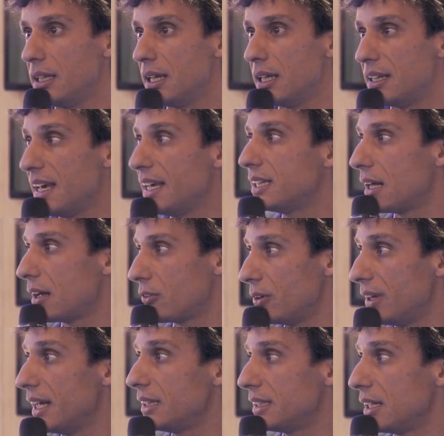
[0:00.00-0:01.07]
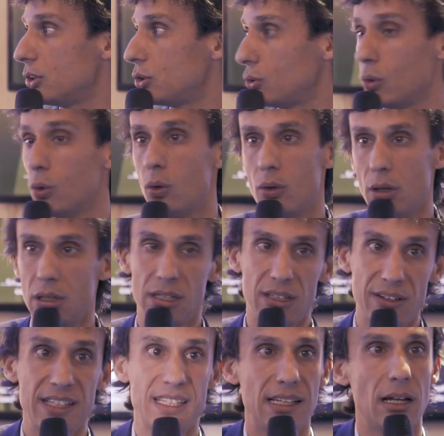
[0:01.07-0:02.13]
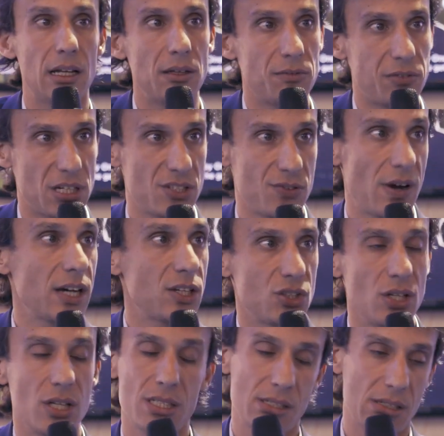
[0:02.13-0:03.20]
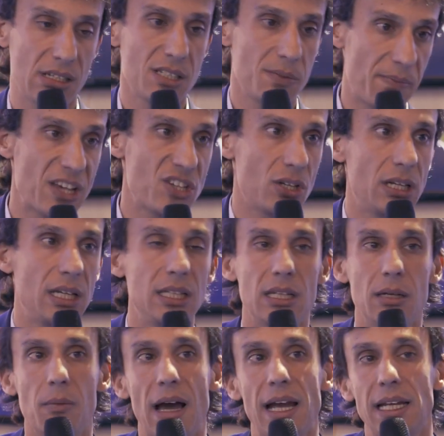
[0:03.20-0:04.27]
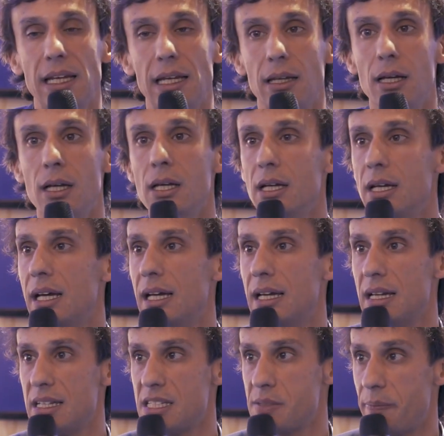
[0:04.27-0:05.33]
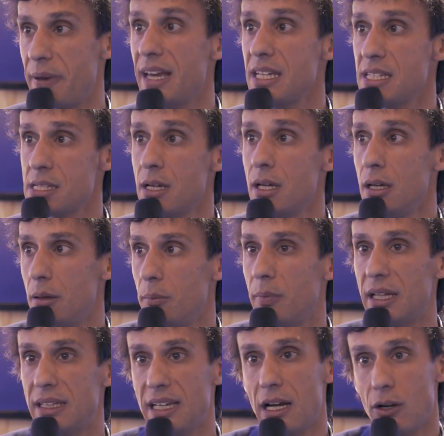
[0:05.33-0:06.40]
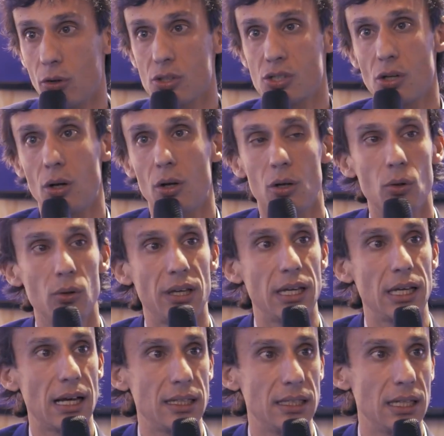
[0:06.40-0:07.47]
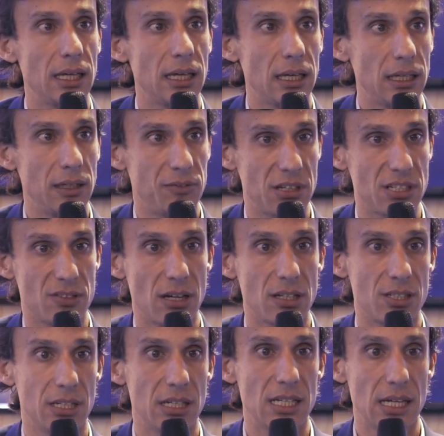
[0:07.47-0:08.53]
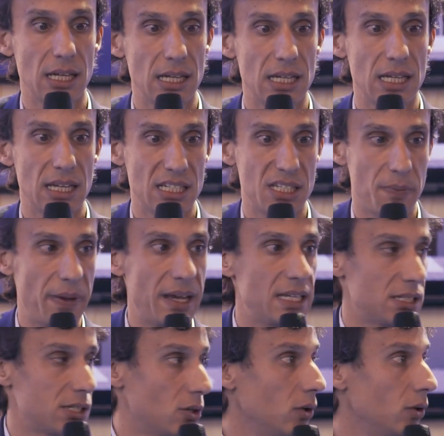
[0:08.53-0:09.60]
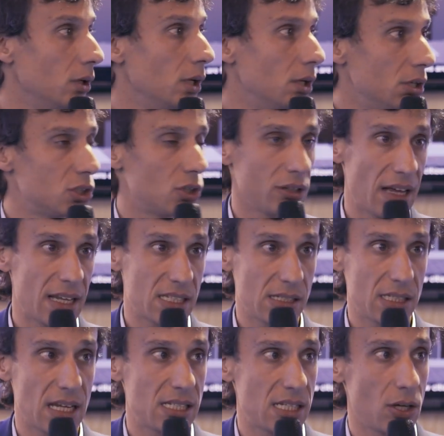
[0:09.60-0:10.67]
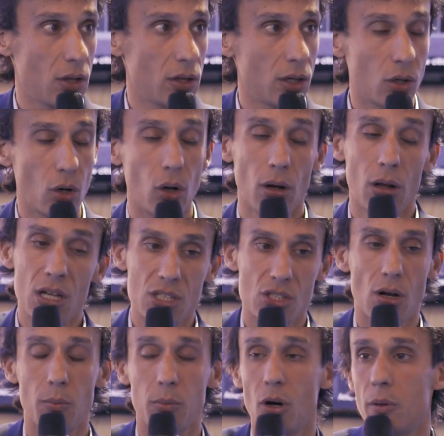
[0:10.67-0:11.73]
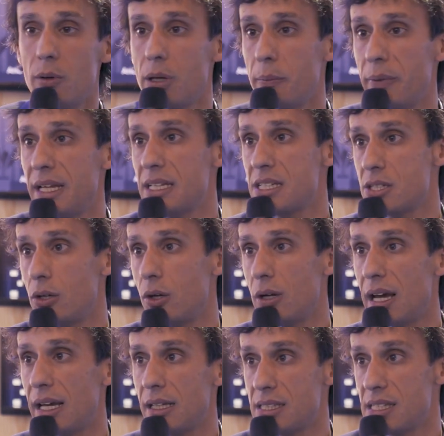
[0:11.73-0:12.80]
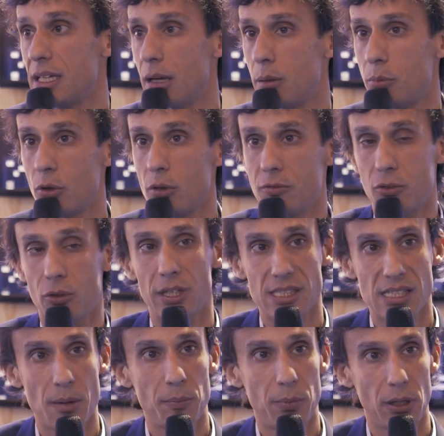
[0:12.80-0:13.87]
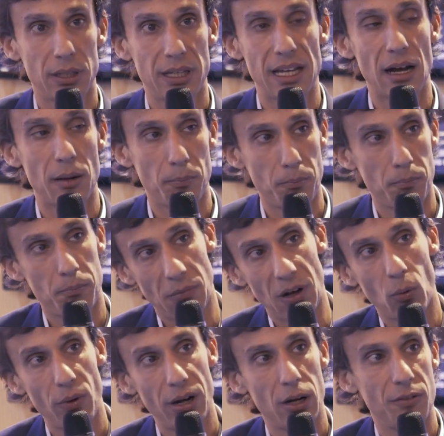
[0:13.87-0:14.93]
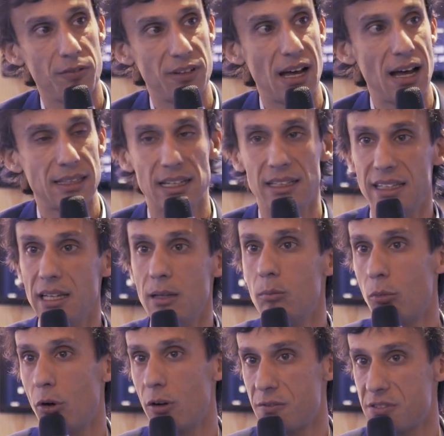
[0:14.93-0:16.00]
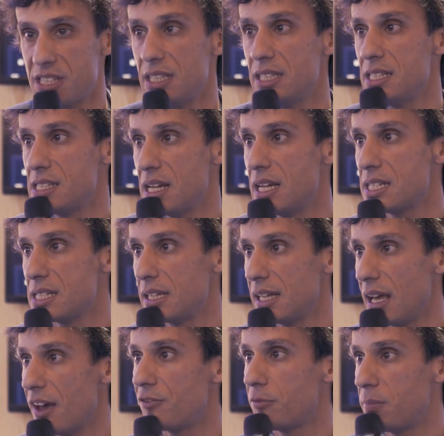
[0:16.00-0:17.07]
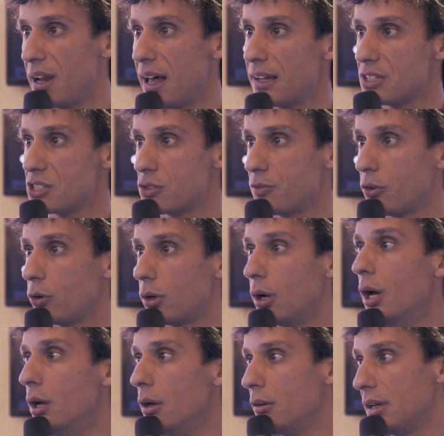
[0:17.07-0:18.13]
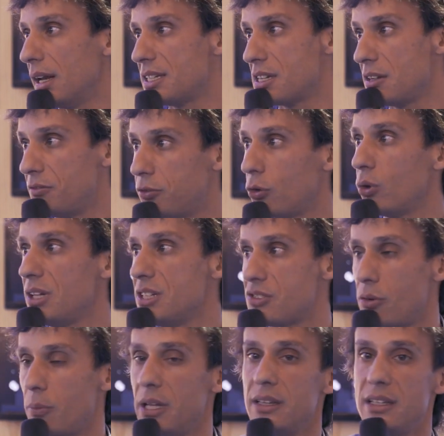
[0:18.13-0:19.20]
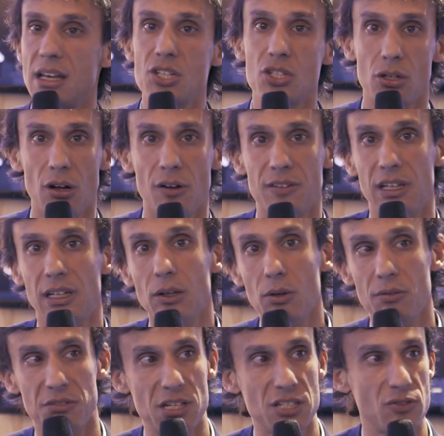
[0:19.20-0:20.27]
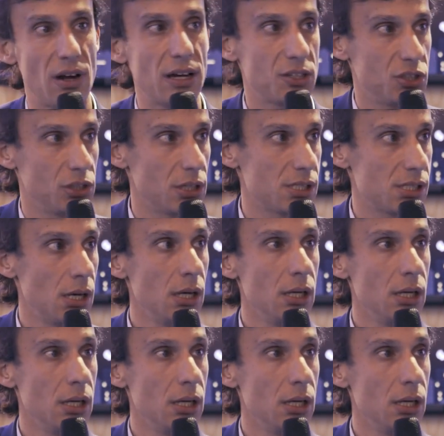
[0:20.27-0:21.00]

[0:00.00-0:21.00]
the data related to critical infrastructures, especially in the mining space, but they are also looking at the infrastructure space. No. So that's another call. Some governments, like Singapore, for example, they are aware of that, and they involve citizens, and they have plans for, let's say, full instrumentation of the new infrastructures,